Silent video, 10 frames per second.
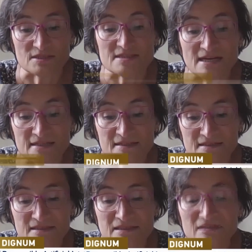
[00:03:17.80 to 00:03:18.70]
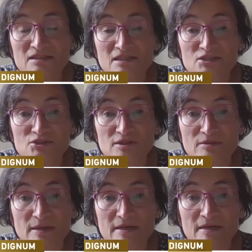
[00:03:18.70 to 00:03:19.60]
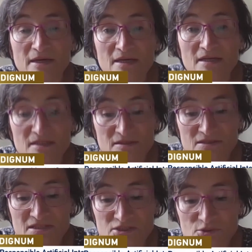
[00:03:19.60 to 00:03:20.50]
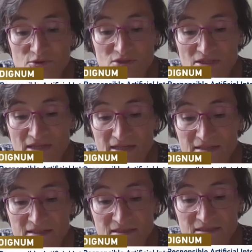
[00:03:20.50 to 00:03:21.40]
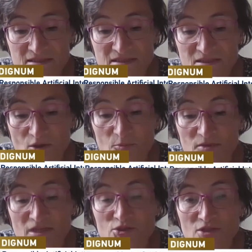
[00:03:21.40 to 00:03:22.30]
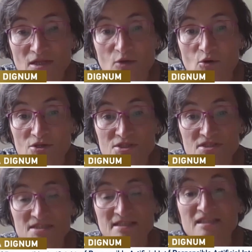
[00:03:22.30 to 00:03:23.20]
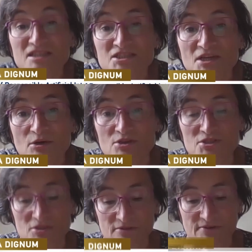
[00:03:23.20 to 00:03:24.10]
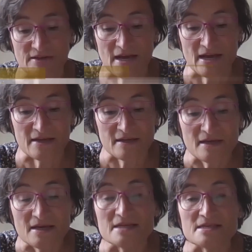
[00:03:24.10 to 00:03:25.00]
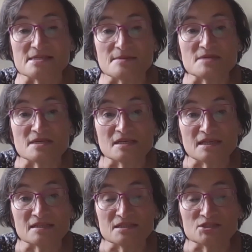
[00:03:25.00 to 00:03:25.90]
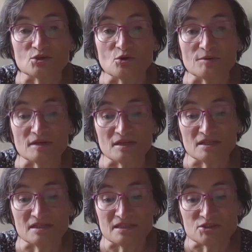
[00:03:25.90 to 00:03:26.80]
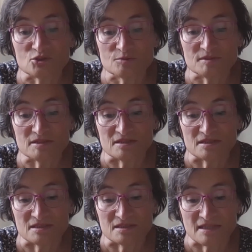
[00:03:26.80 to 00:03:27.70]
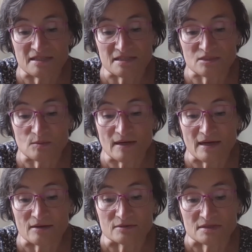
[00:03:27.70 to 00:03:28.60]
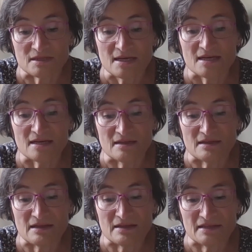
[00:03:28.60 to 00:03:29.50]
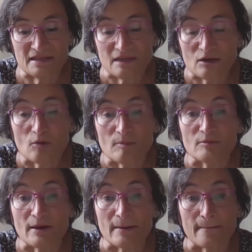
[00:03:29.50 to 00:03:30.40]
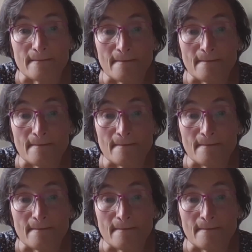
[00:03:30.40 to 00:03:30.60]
designed in an international way. Issues like the computational costs, the energy costs of AI, is something that it needs to be taken into account in a global way.